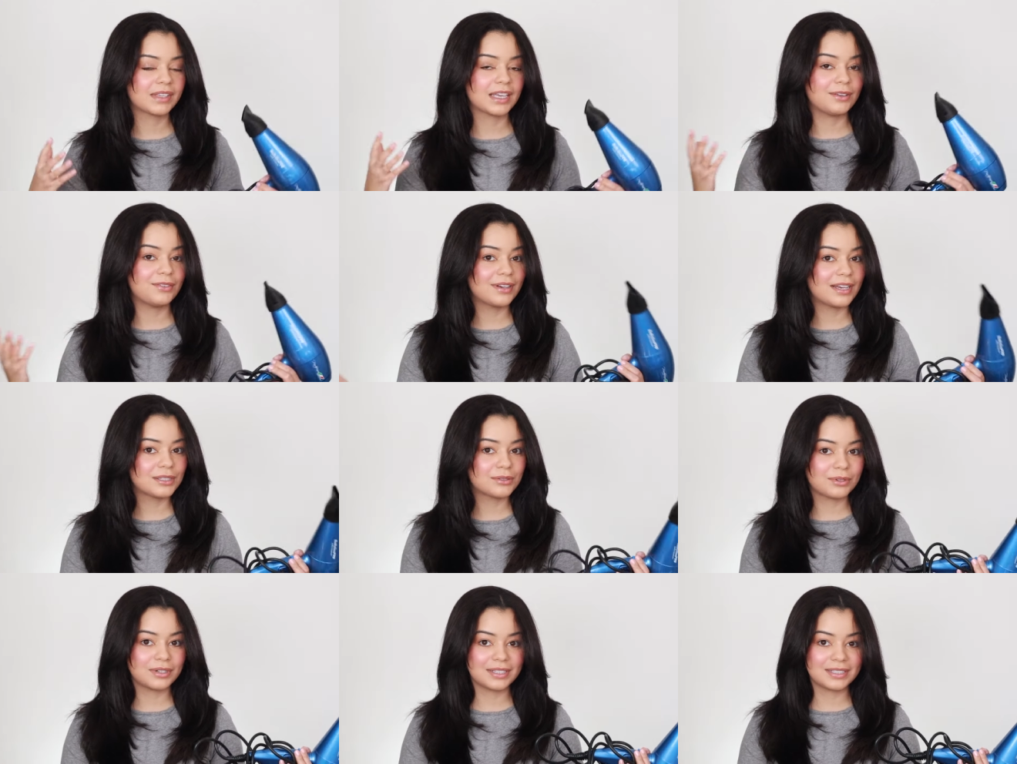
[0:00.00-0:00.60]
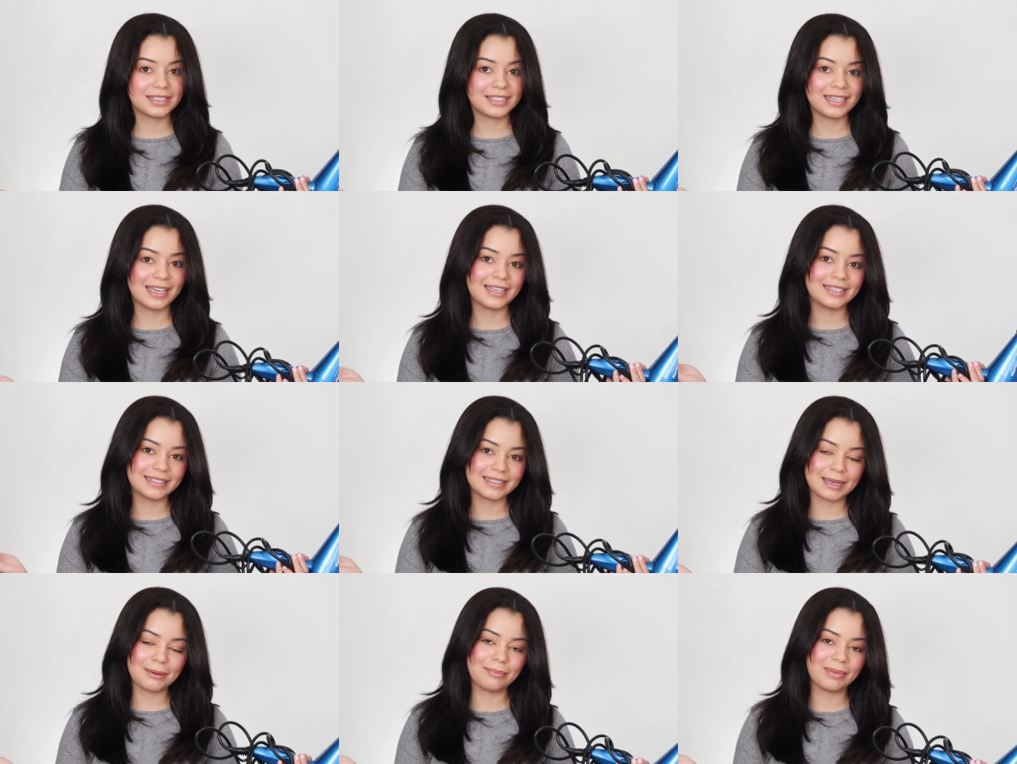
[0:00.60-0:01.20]
If you guys want to see a
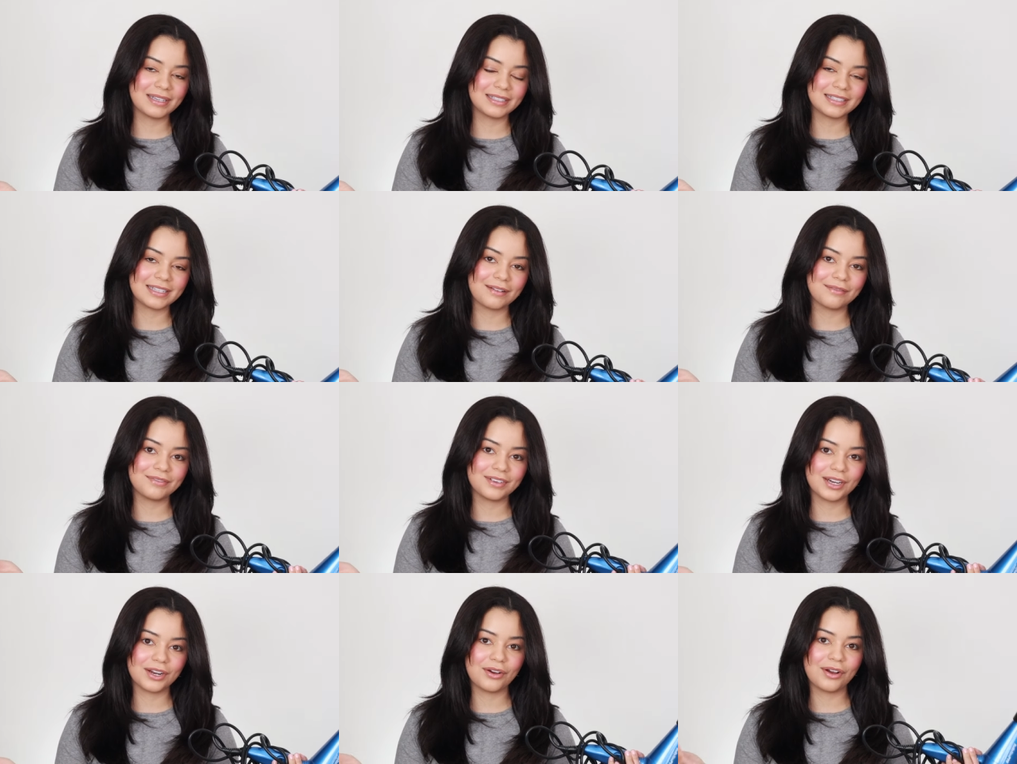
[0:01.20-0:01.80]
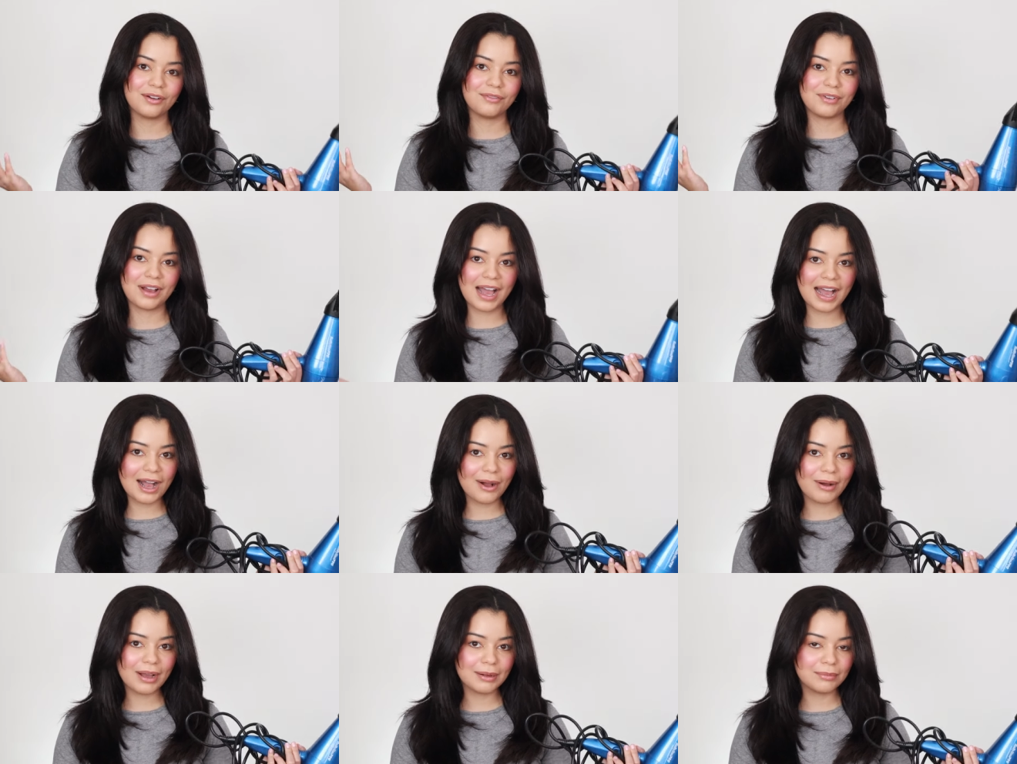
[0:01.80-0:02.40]
step-by-step -step video of
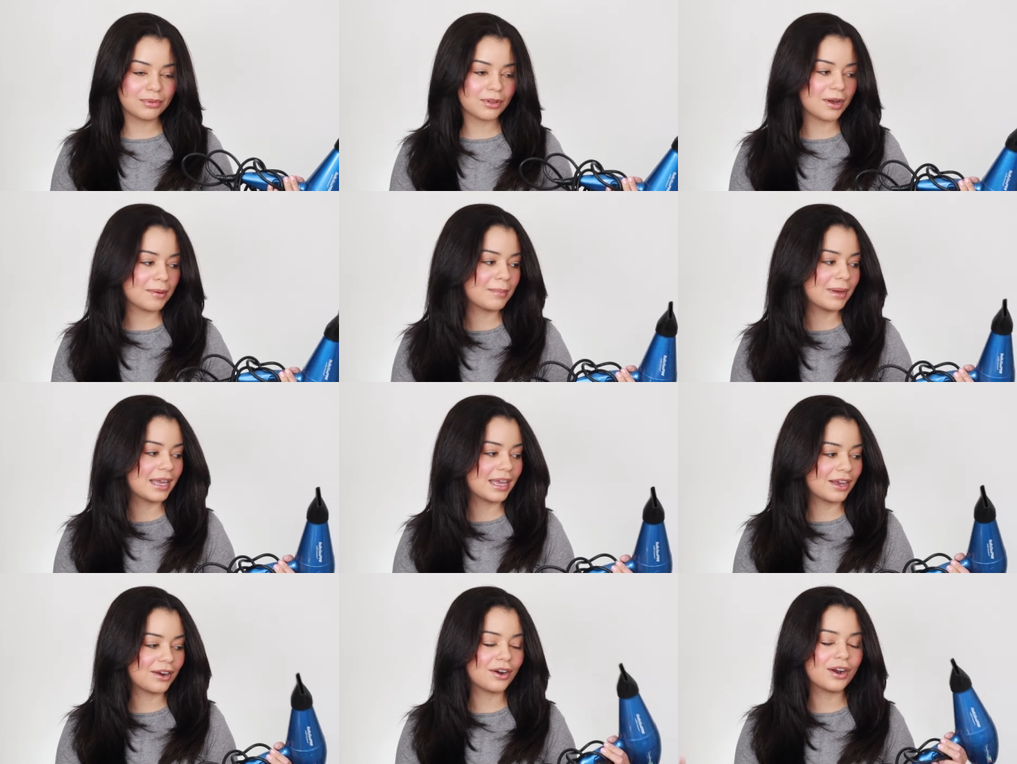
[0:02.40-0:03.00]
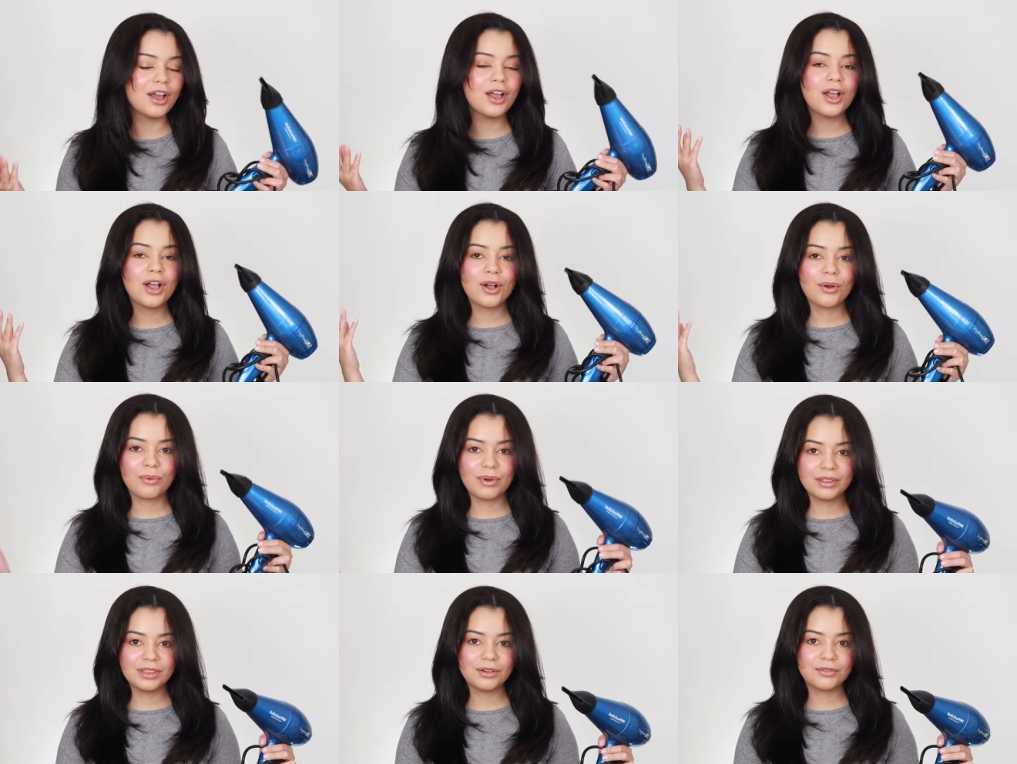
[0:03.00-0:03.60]
how I blow out my hair
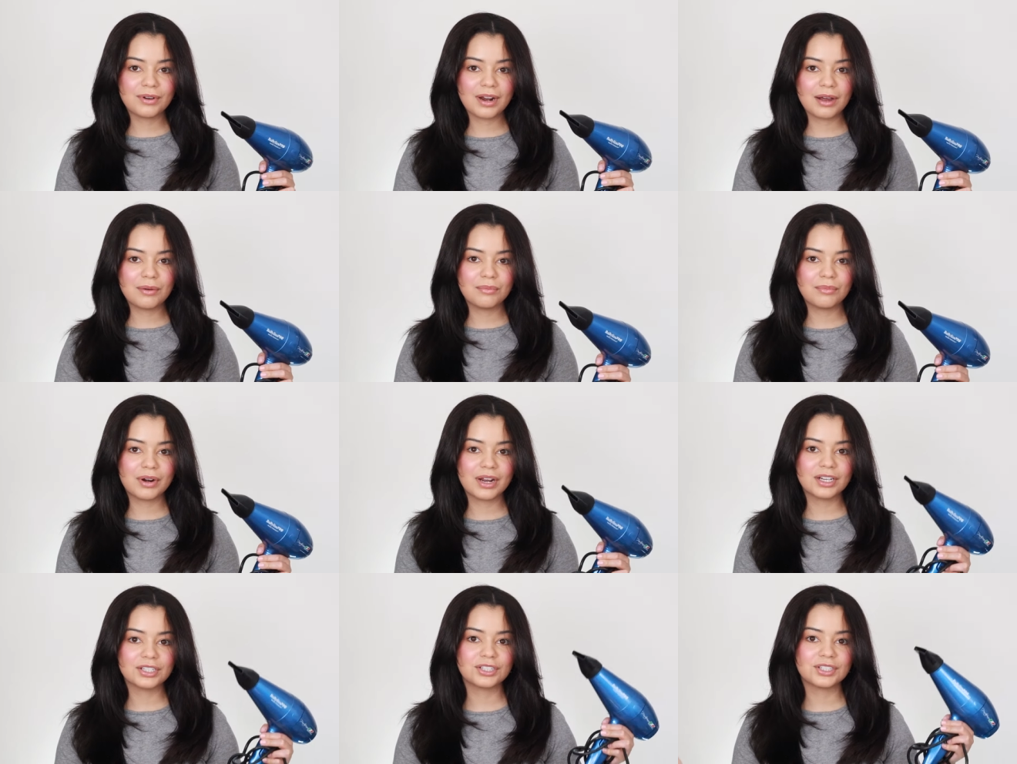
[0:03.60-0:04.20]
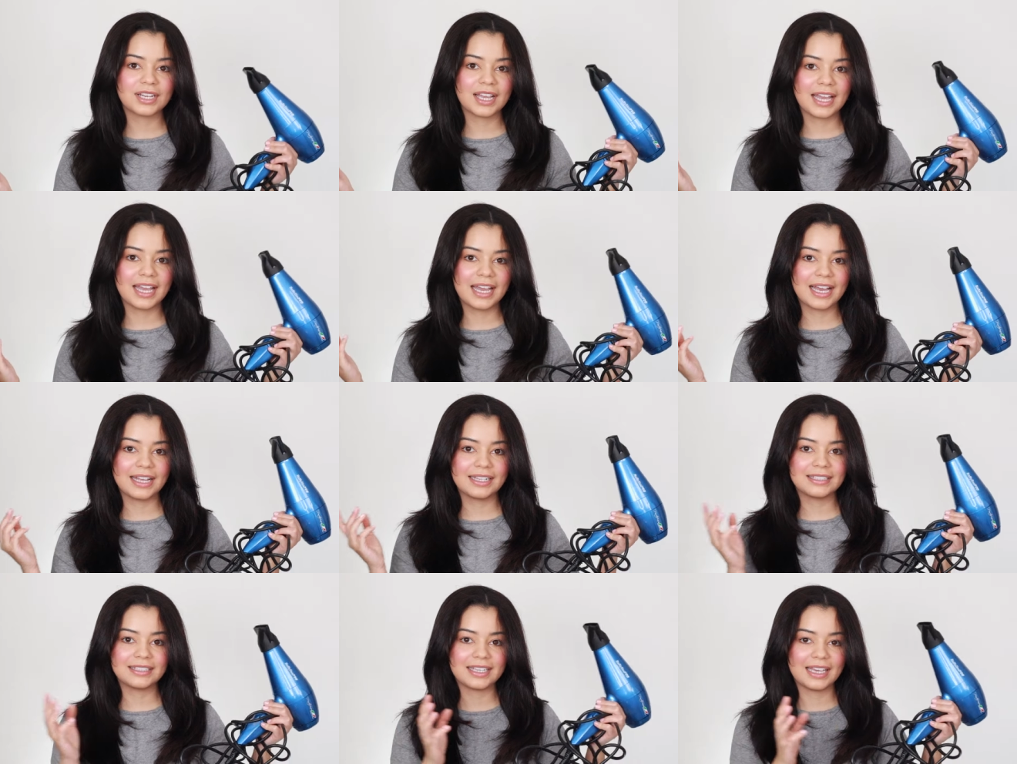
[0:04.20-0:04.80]
with a round brush
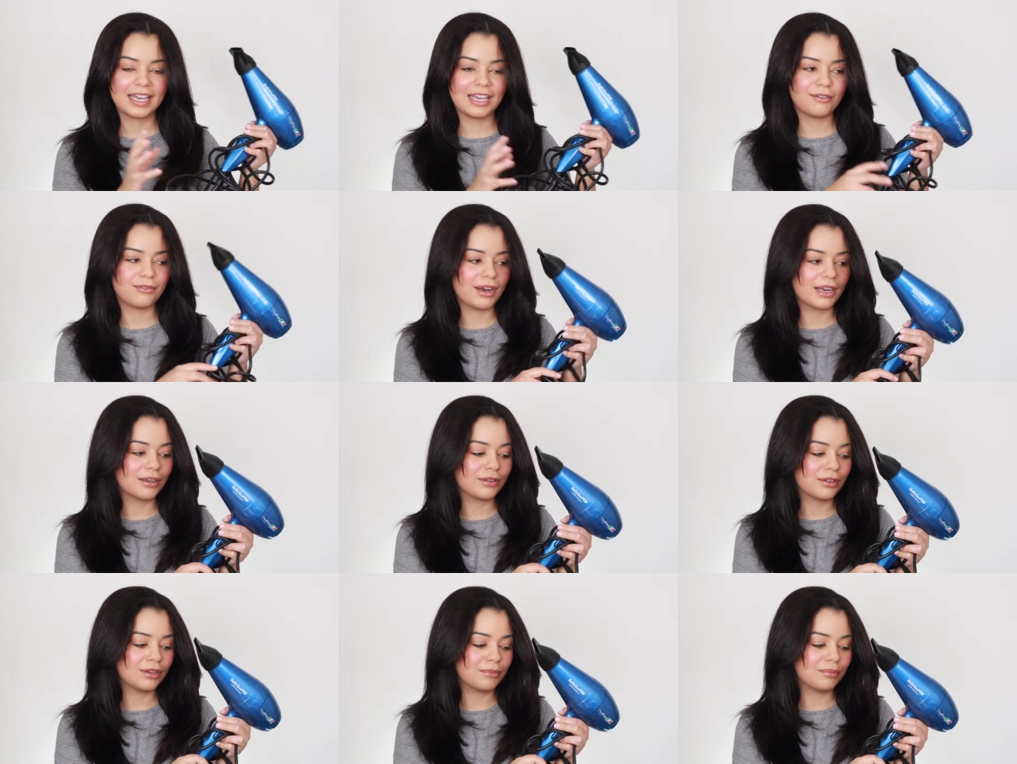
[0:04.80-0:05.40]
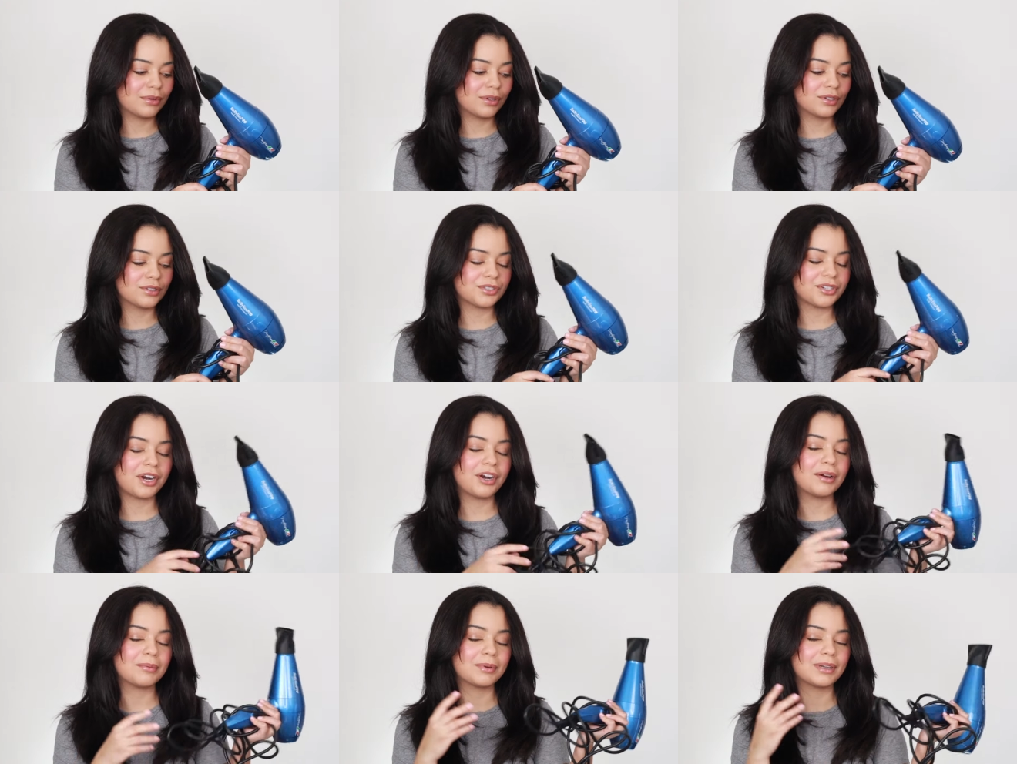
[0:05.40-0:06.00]
and a regular blow
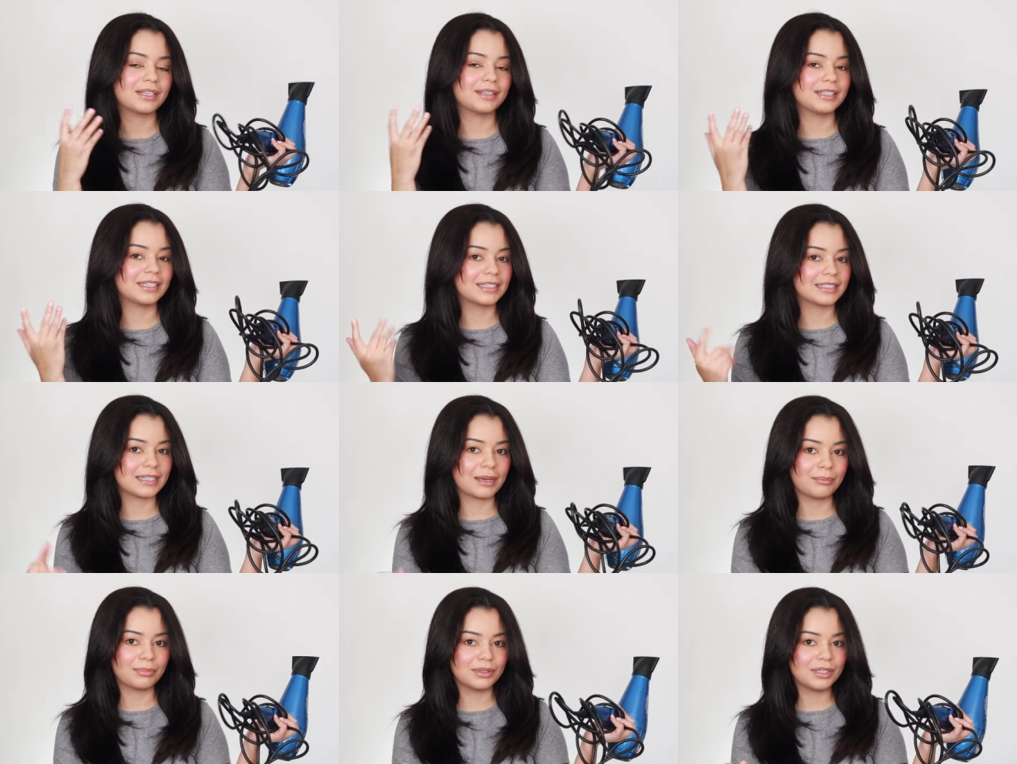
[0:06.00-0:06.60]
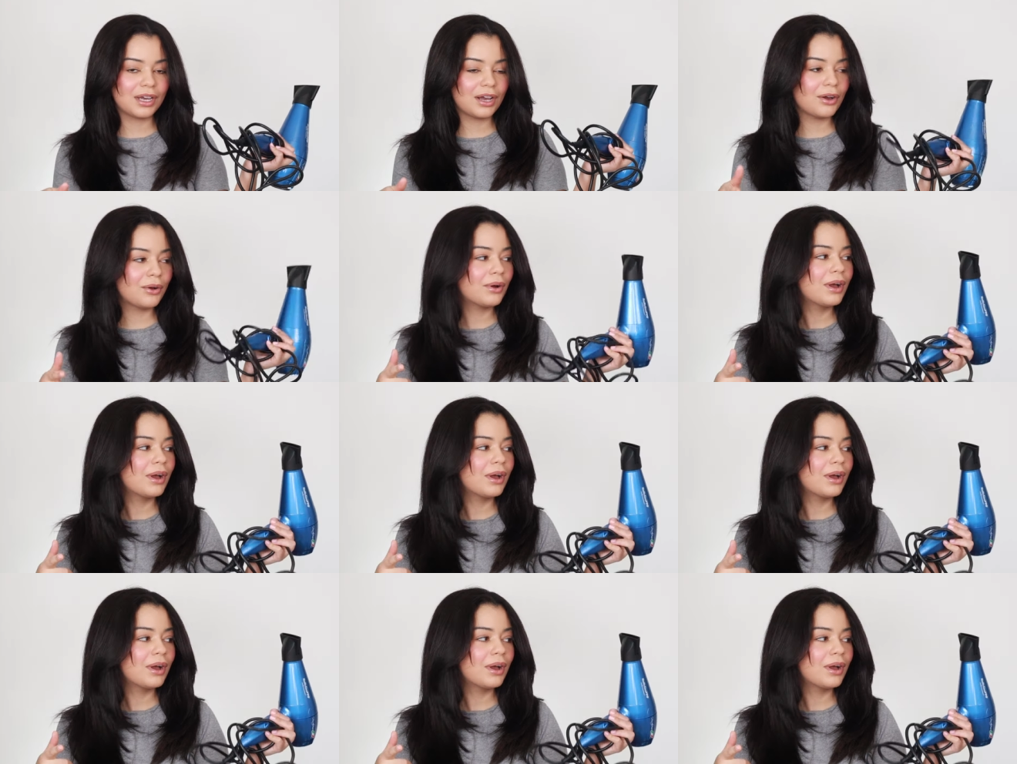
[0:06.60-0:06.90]
dryer, I'm going to link it down below.